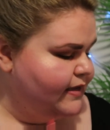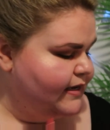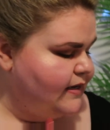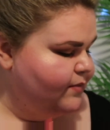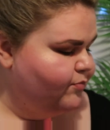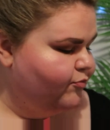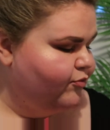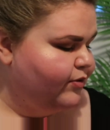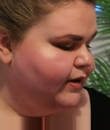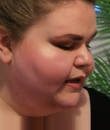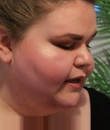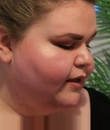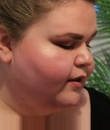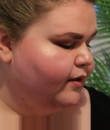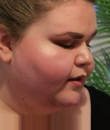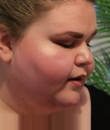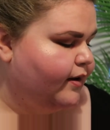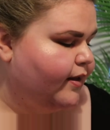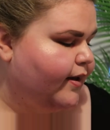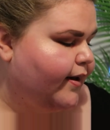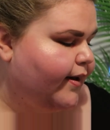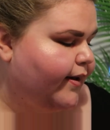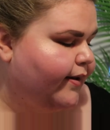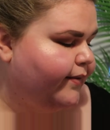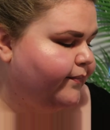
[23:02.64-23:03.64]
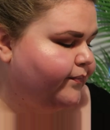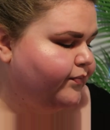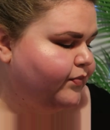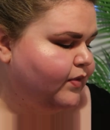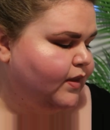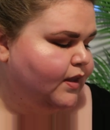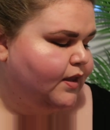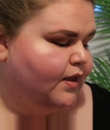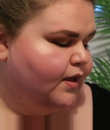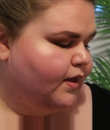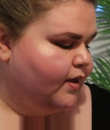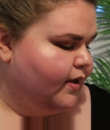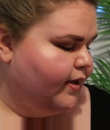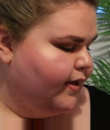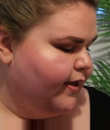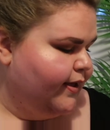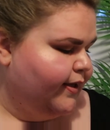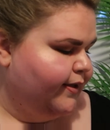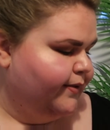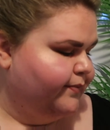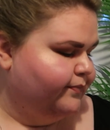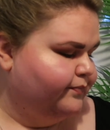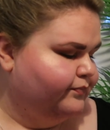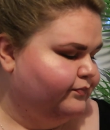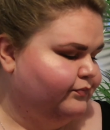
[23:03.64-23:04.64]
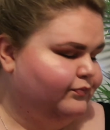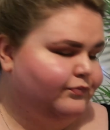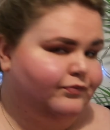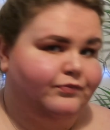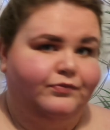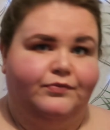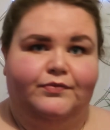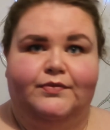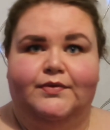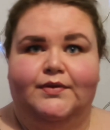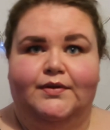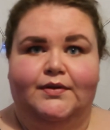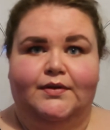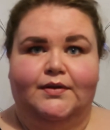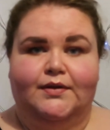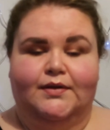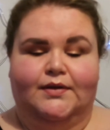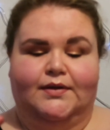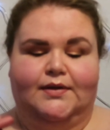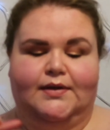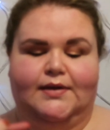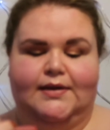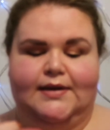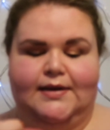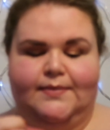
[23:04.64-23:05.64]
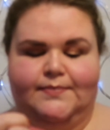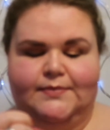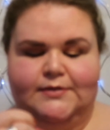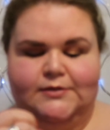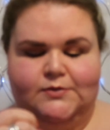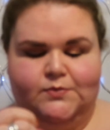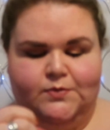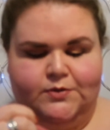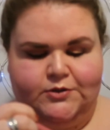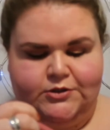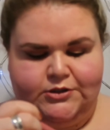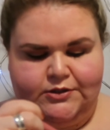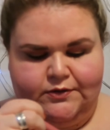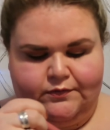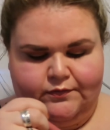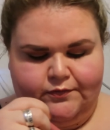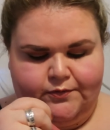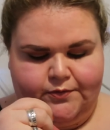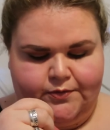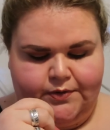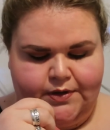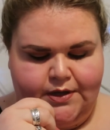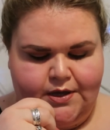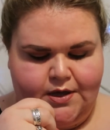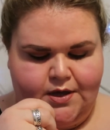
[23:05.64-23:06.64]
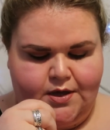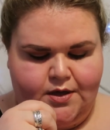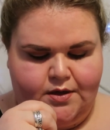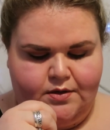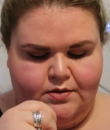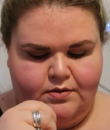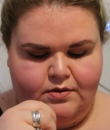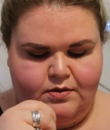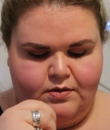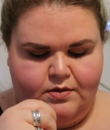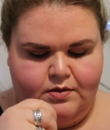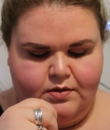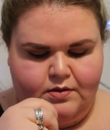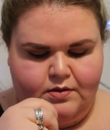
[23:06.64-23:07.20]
really pretty colour. Let me swatch it for you.